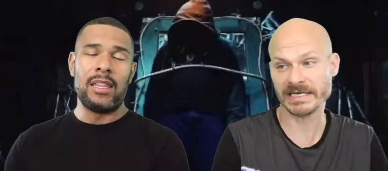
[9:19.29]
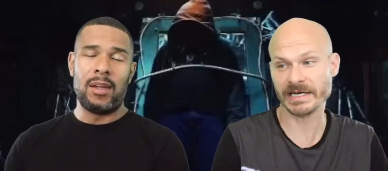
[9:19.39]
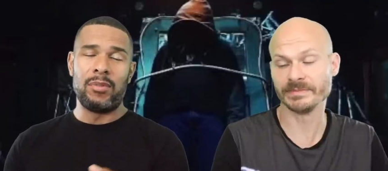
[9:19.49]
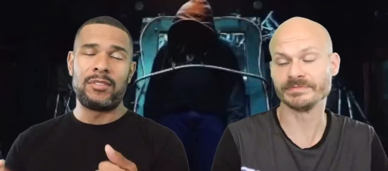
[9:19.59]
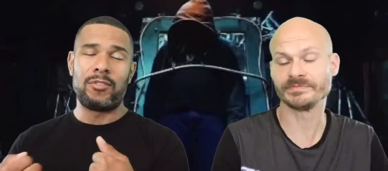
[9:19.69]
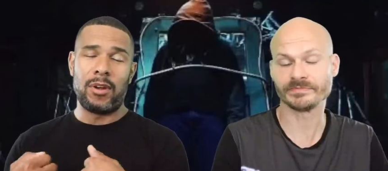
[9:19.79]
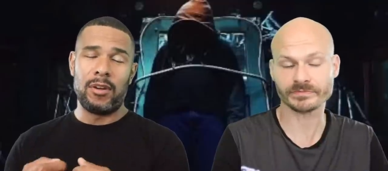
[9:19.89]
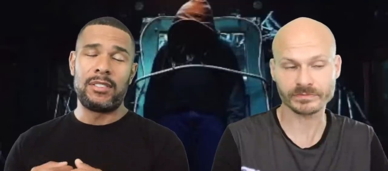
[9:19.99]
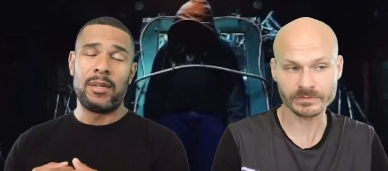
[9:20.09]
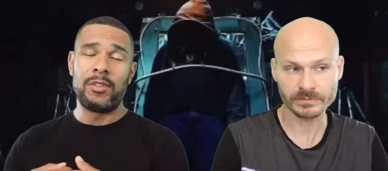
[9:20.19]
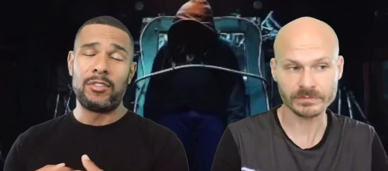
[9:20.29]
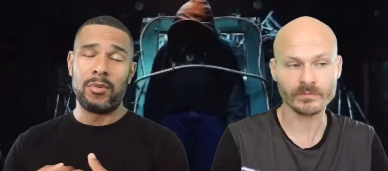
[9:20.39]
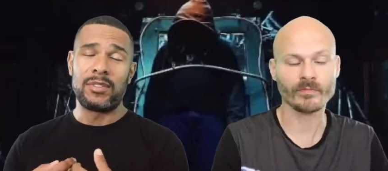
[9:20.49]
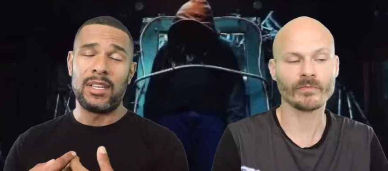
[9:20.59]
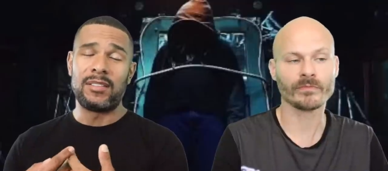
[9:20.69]
Speaker 1: And him. they were attempting
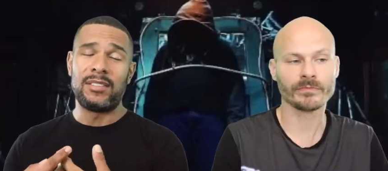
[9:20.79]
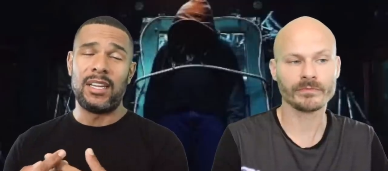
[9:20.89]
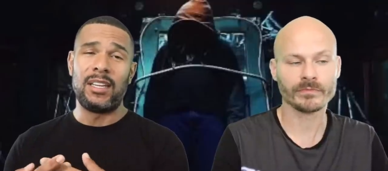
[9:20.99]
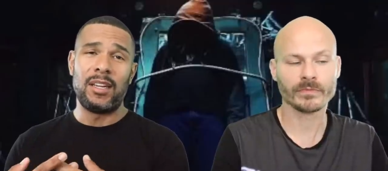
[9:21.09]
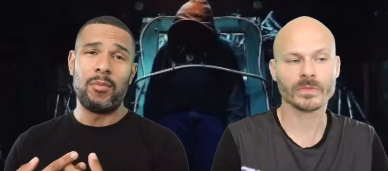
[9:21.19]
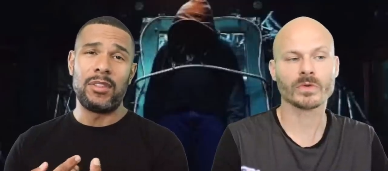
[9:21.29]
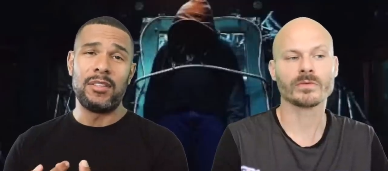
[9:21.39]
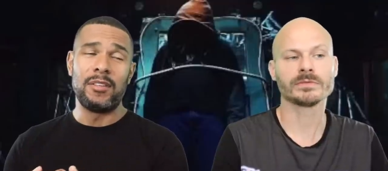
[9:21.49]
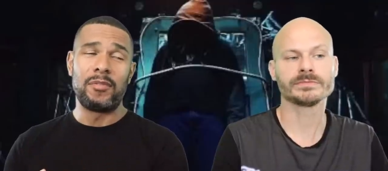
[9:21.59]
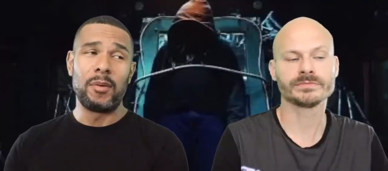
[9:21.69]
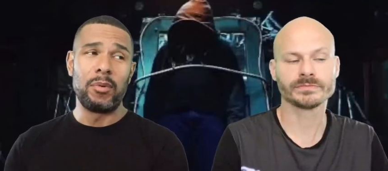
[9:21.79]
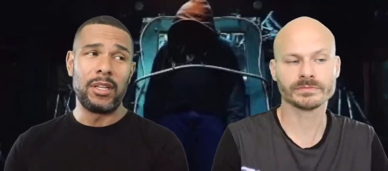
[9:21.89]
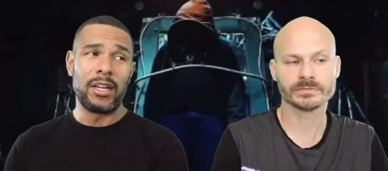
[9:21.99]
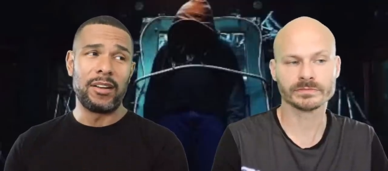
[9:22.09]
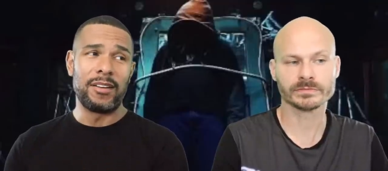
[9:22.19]
to resuscitate him with a
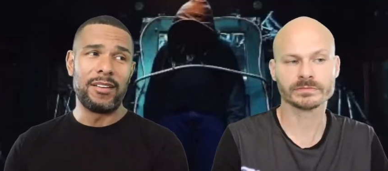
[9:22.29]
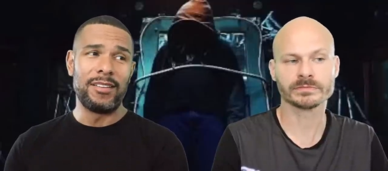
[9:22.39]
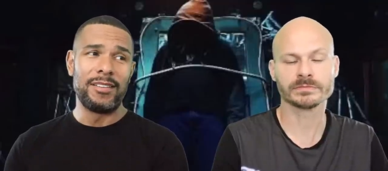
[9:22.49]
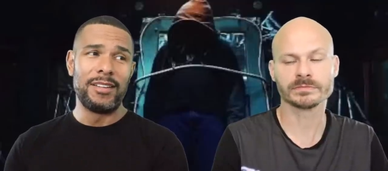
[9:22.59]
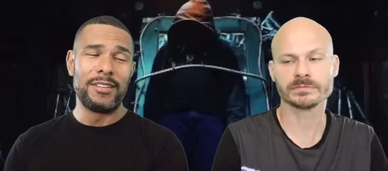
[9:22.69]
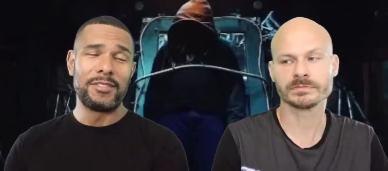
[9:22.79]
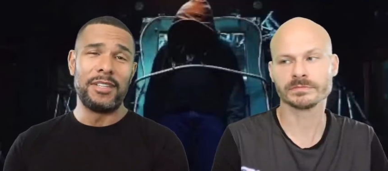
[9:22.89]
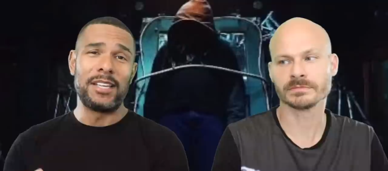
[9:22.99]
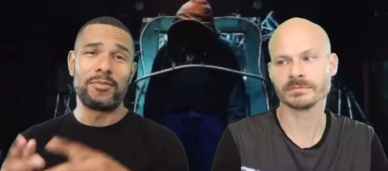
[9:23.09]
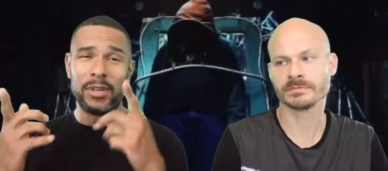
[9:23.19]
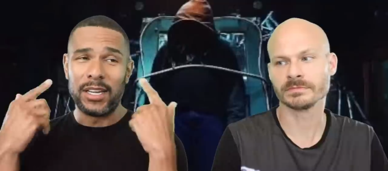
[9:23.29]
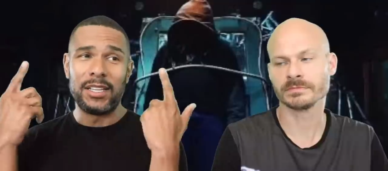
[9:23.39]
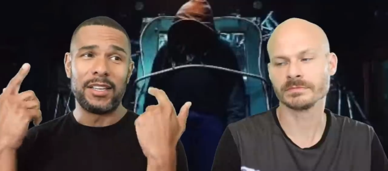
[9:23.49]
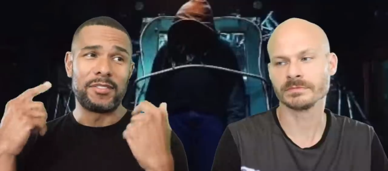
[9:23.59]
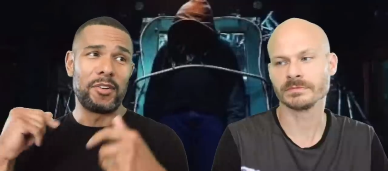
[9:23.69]
defibrillator. So that's when
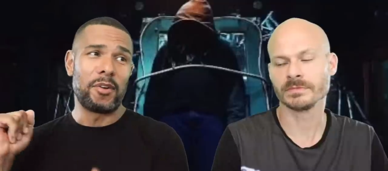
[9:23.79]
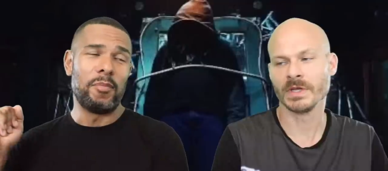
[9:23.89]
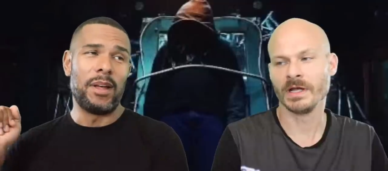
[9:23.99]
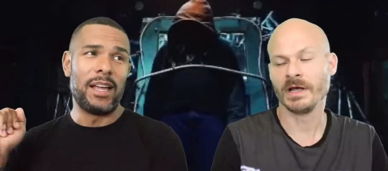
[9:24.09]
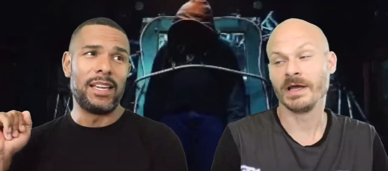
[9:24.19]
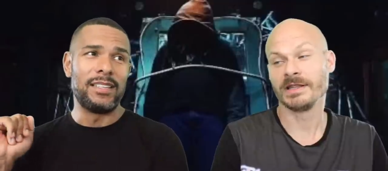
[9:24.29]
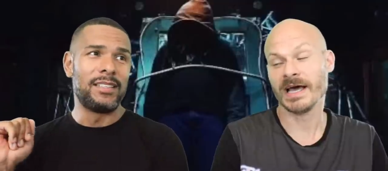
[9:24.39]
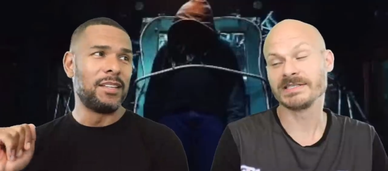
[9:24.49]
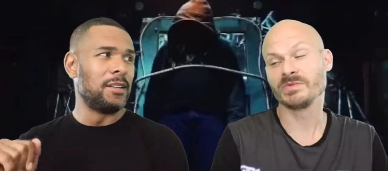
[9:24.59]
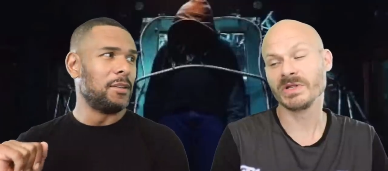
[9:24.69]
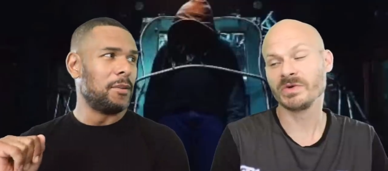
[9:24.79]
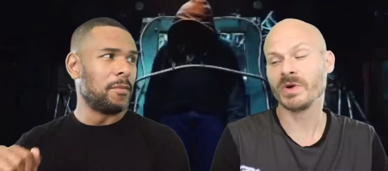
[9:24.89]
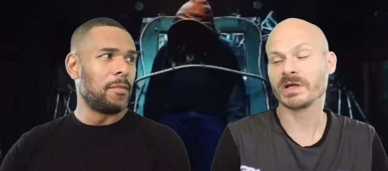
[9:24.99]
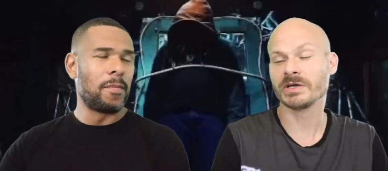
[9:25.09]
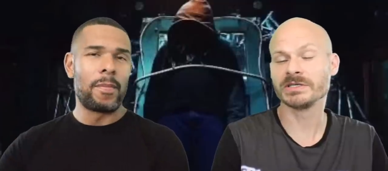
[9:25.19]
it clicks in her mind. That's a really
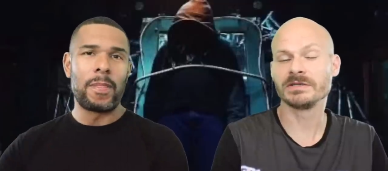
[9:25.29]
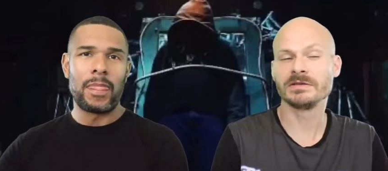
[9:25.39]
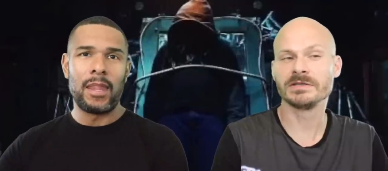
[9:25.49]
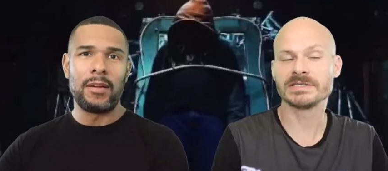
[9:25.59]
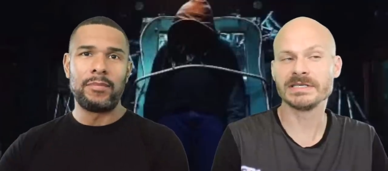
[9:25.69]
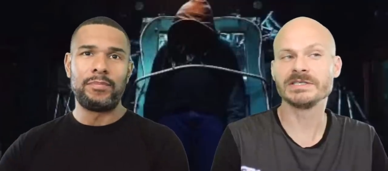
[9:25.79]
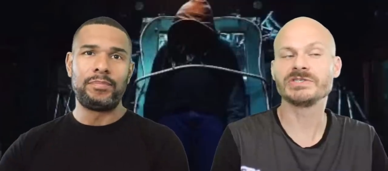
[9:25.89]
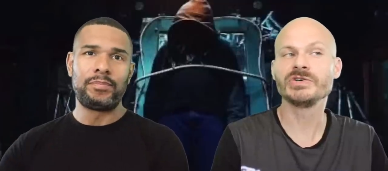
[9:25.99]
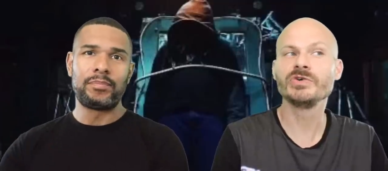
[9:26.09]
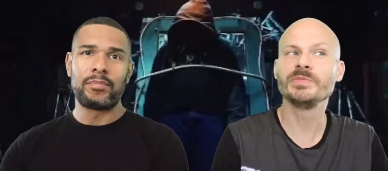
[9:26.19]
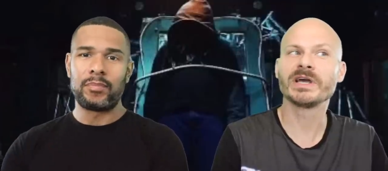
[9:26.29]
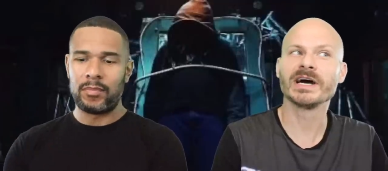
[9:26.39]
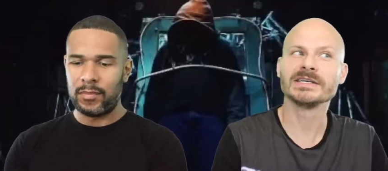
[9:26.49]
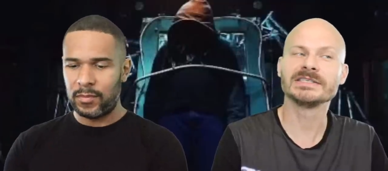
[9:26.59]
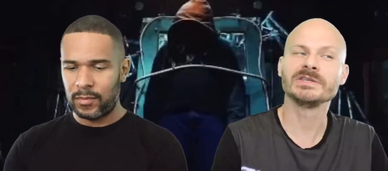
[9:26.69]
Speaker 2: well, good scene too
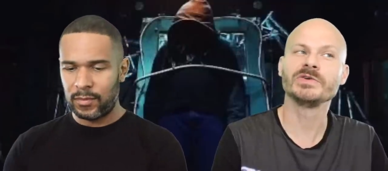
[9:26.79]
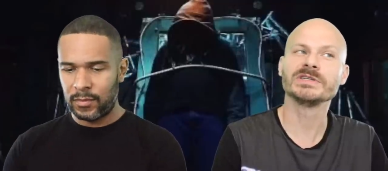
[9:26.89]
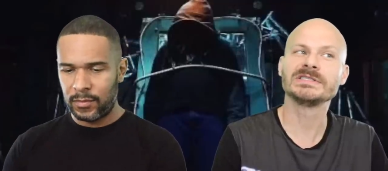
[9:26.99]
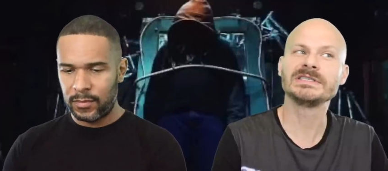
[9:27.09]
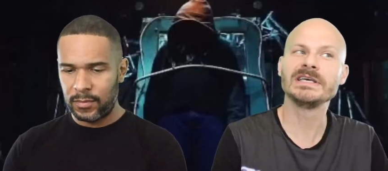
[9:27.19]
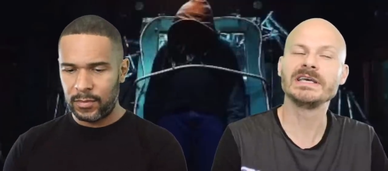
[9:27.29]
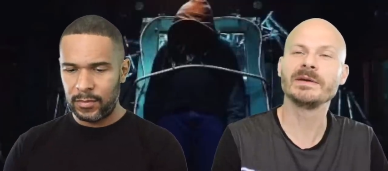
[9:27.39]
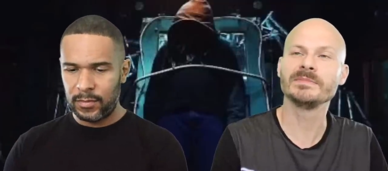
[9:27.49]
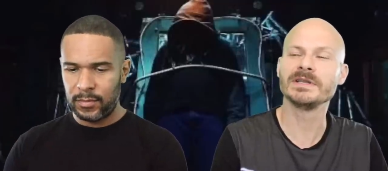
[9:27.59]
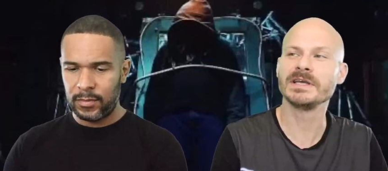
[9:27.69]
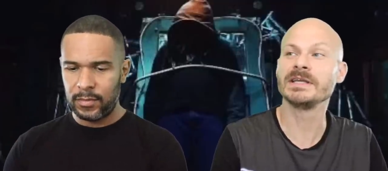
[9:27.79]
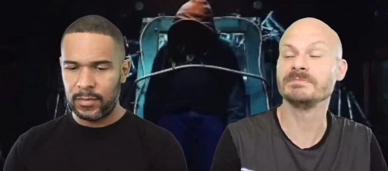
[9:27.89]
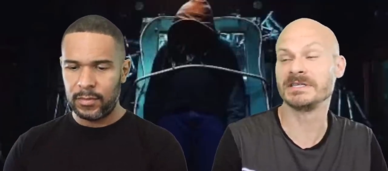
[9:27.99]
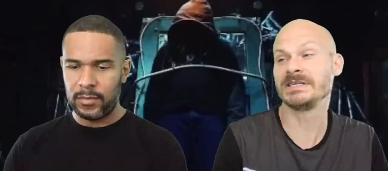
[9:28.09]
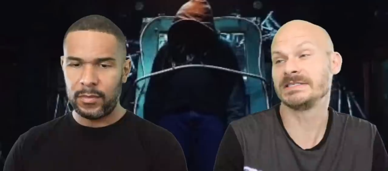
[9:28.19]
because you can see him,
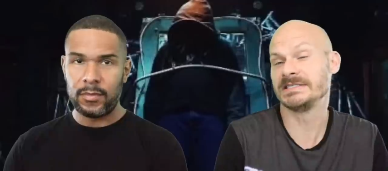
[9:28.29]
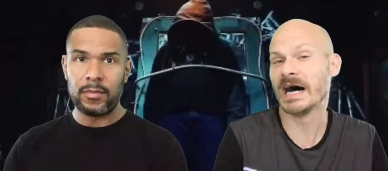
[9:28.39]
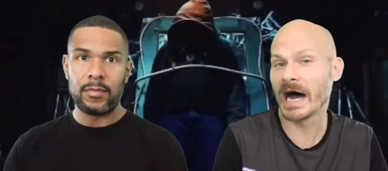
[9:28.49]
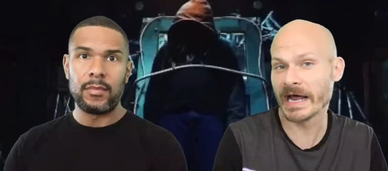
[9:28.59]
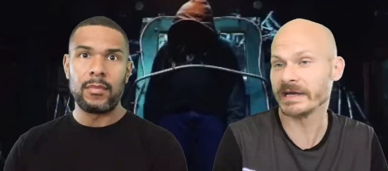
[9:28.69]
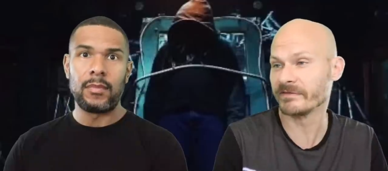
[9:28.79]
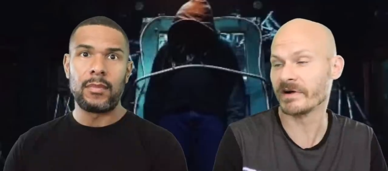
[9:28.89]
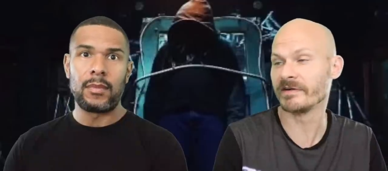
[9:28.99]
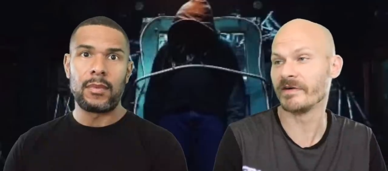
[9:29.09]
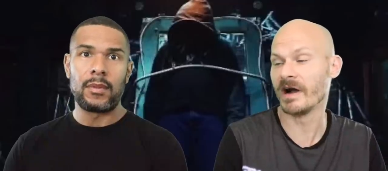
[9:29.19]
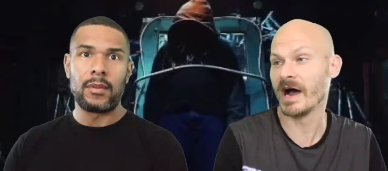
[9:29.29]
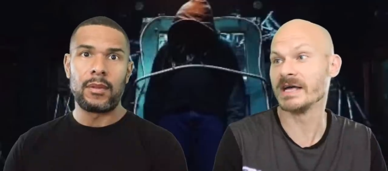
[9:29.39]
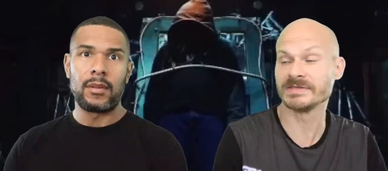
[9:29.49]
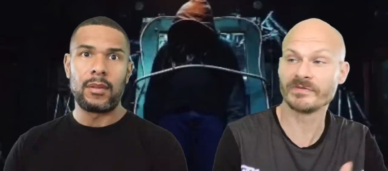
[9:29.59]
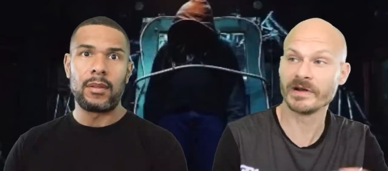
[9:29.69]
him. He's dying in front of our
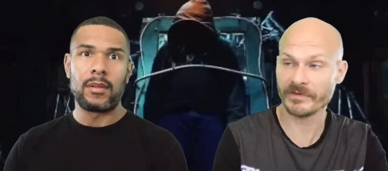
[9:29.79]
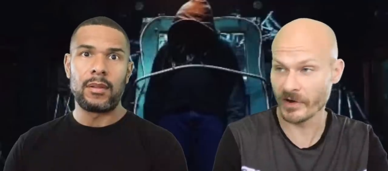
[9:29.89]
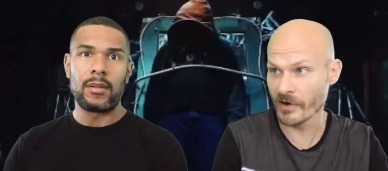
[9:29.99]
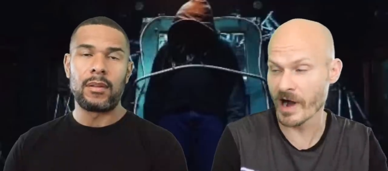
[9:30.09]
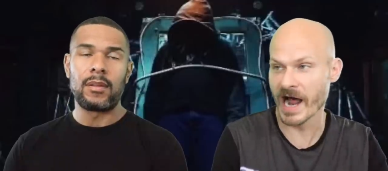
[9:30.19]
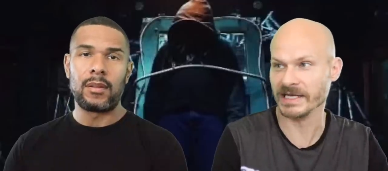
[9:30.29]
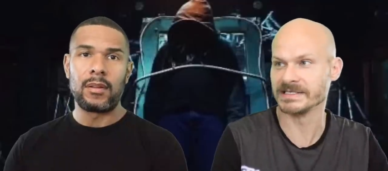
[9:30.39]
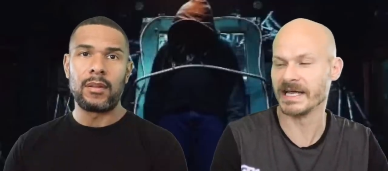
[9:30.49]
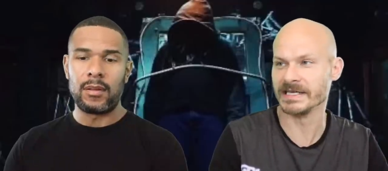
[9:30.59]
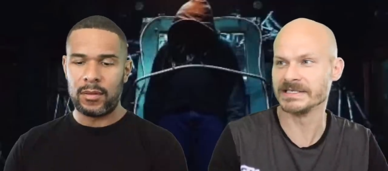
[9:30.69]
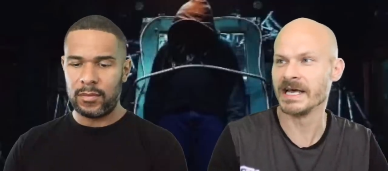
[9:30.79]
eyes, in front of her eyes, and